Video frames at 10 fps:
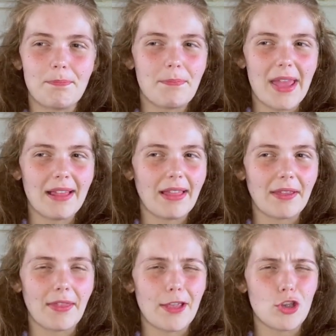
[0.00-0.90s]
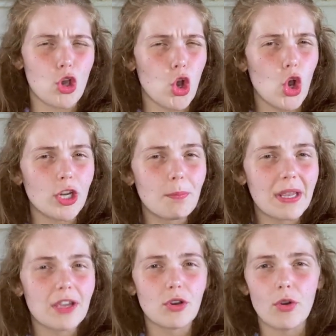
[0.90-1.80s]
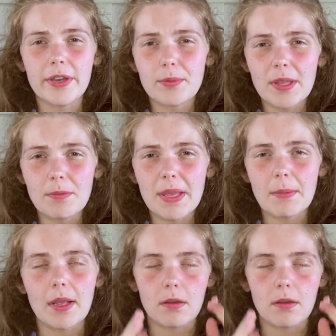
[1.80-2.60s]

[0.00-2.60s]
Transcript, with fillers: bit like they could be annoyed with me, I'm like,